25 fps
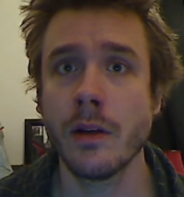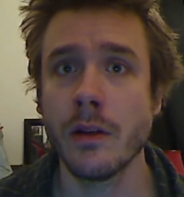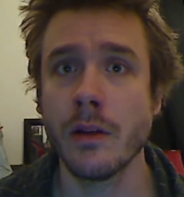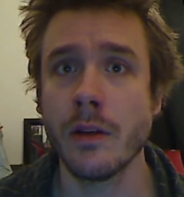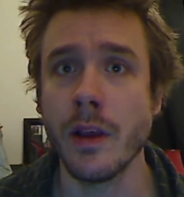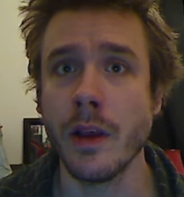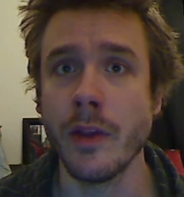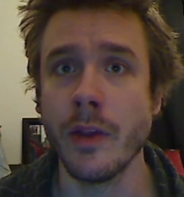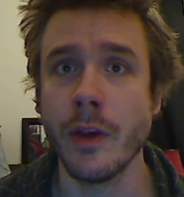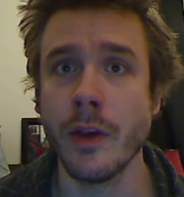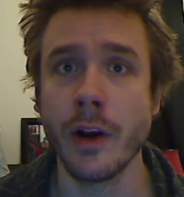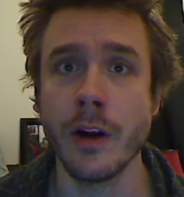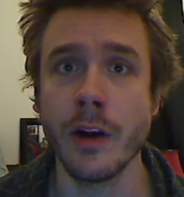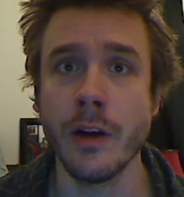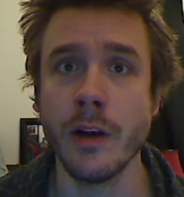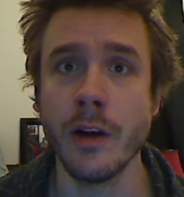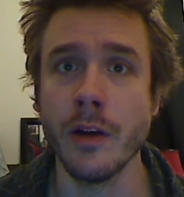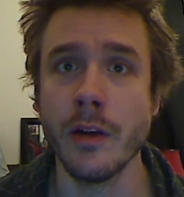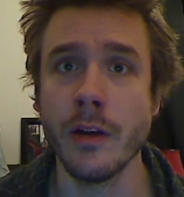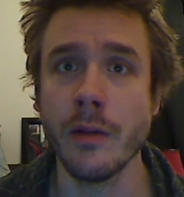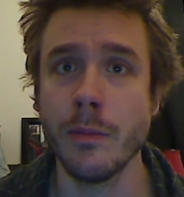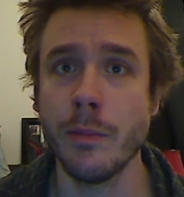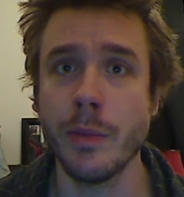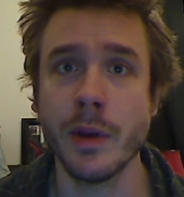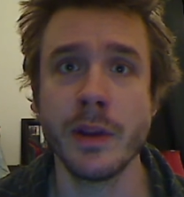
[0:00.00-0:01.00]
that they're going
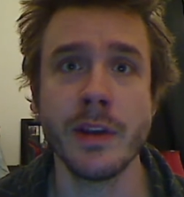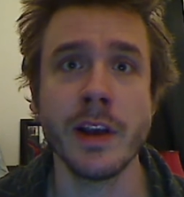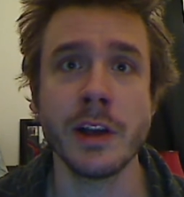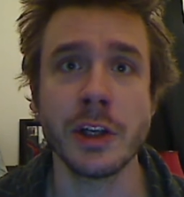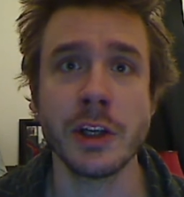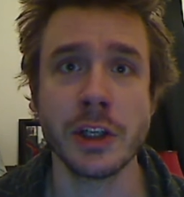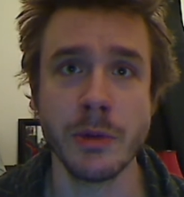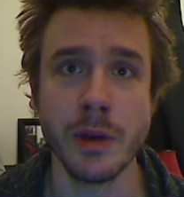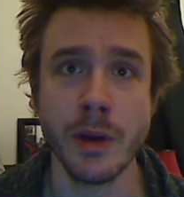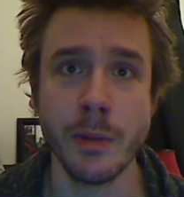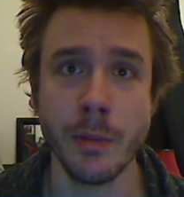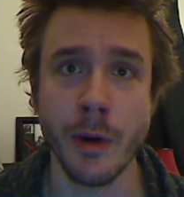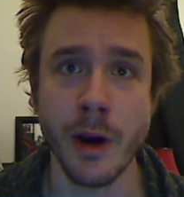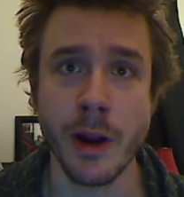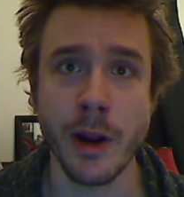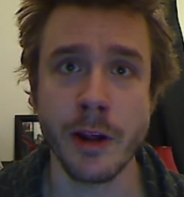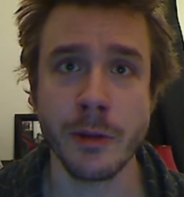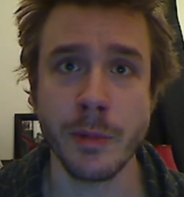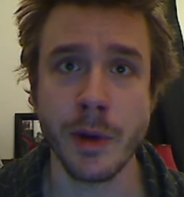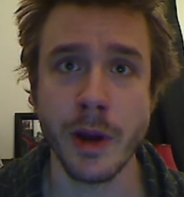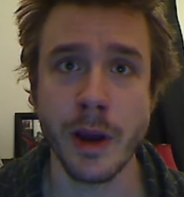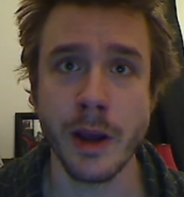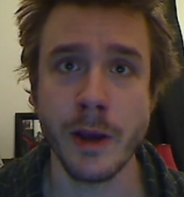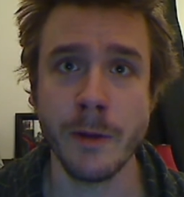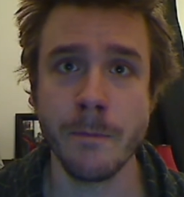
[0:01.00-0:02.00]
to potentially be
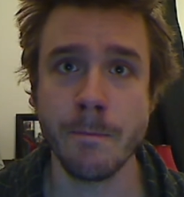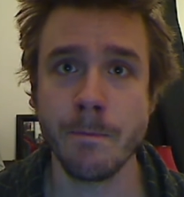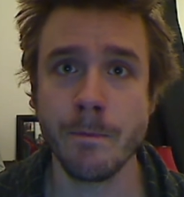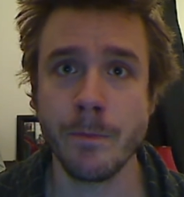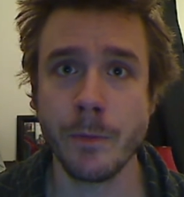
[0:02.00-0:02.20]
oppressed by.